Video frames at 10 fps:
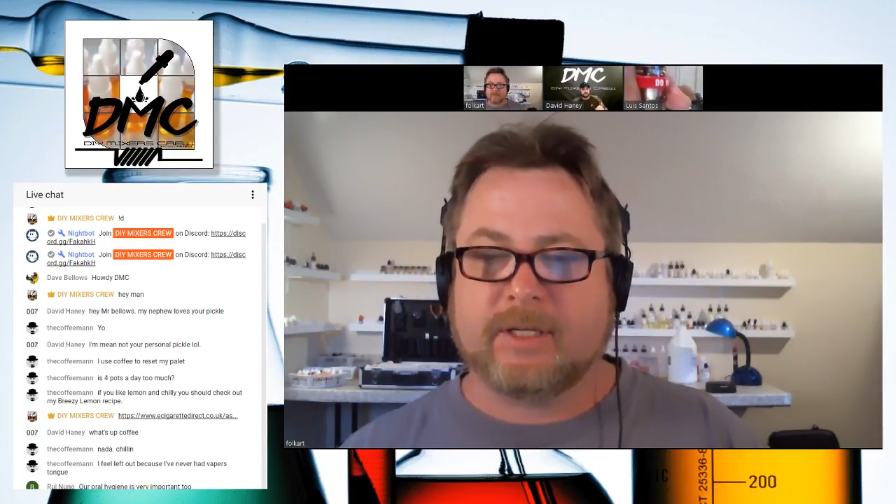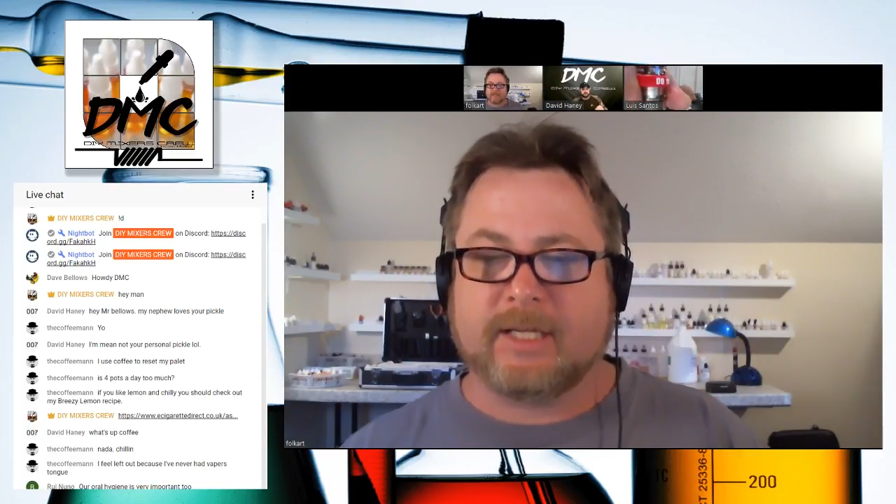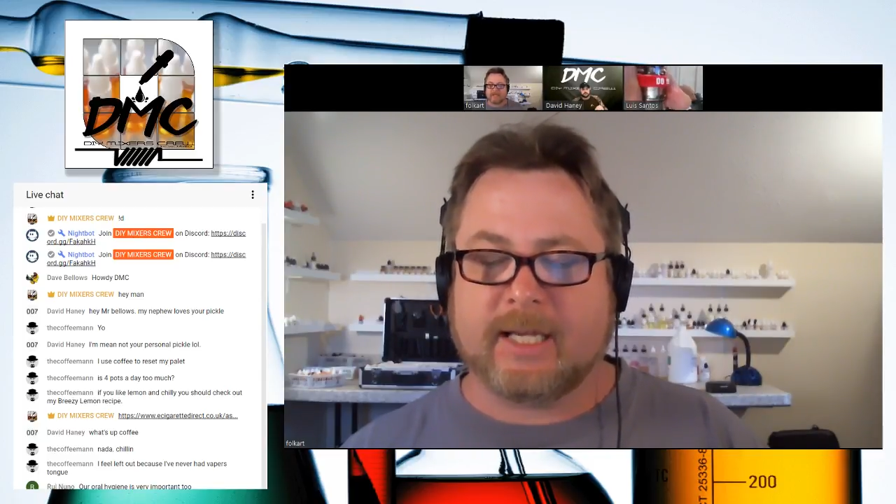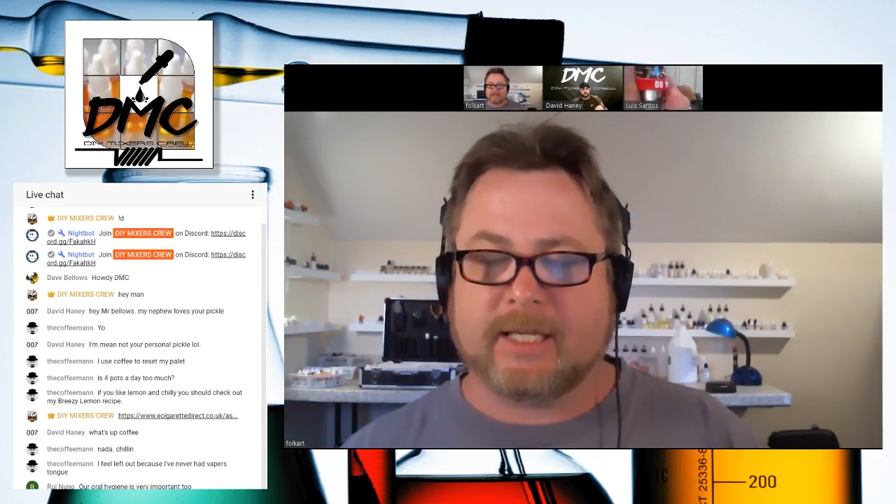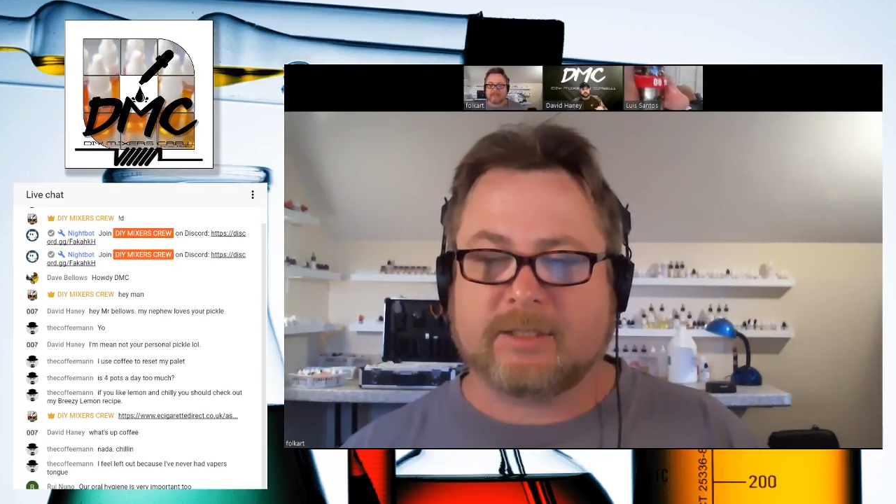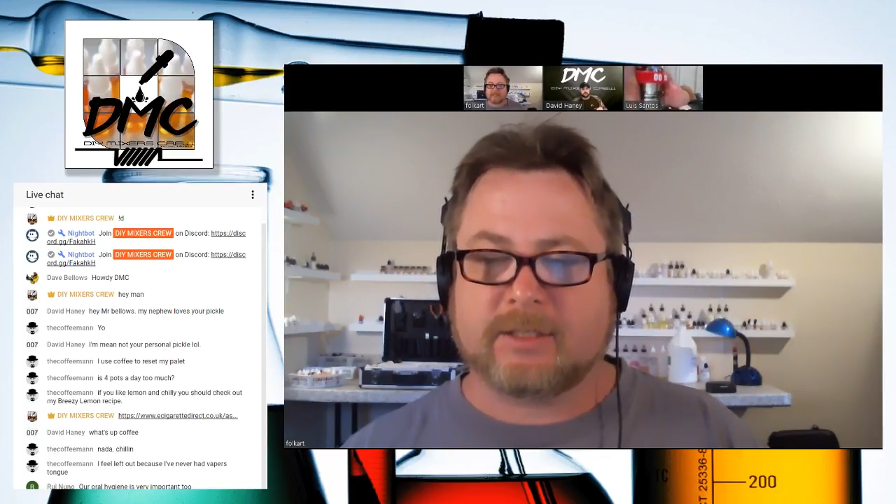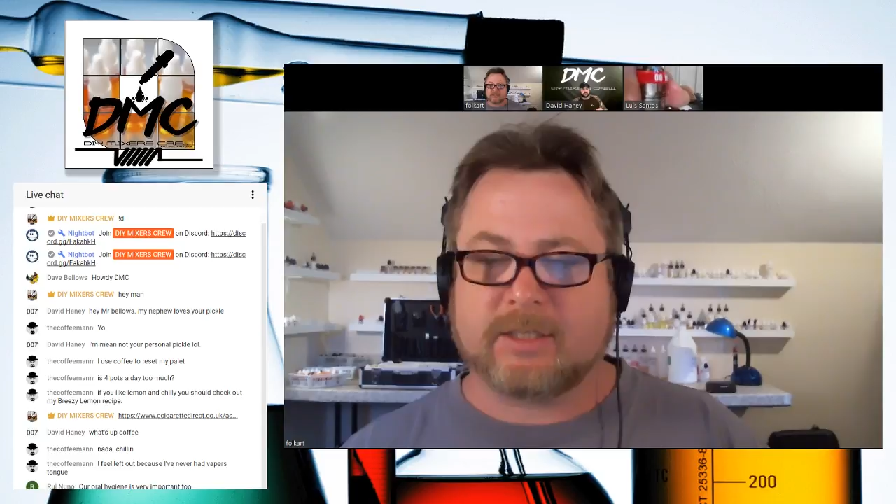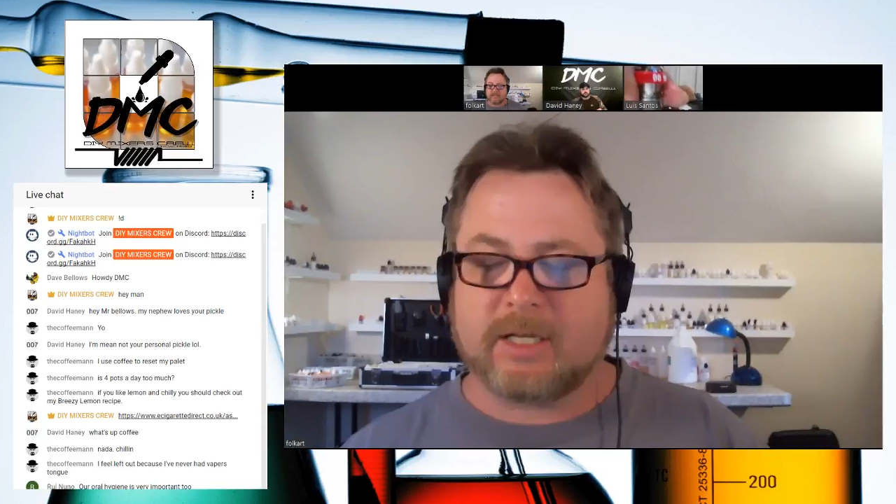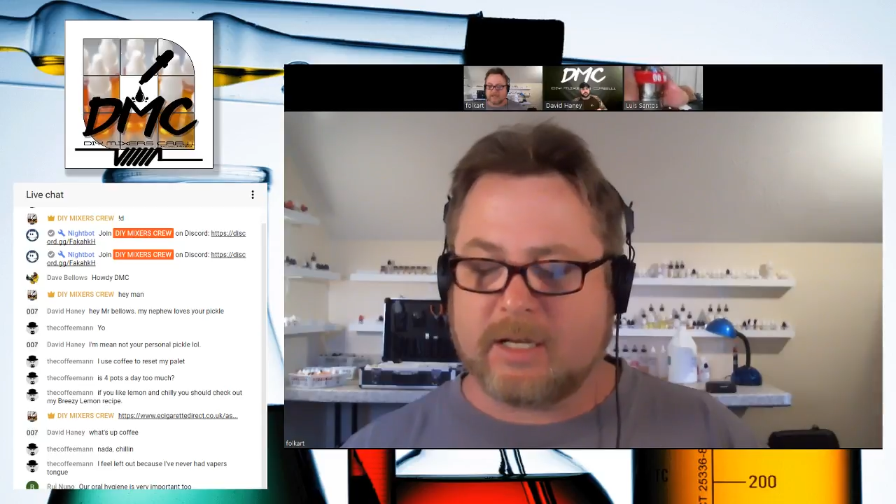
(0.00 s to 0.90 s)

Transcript: gets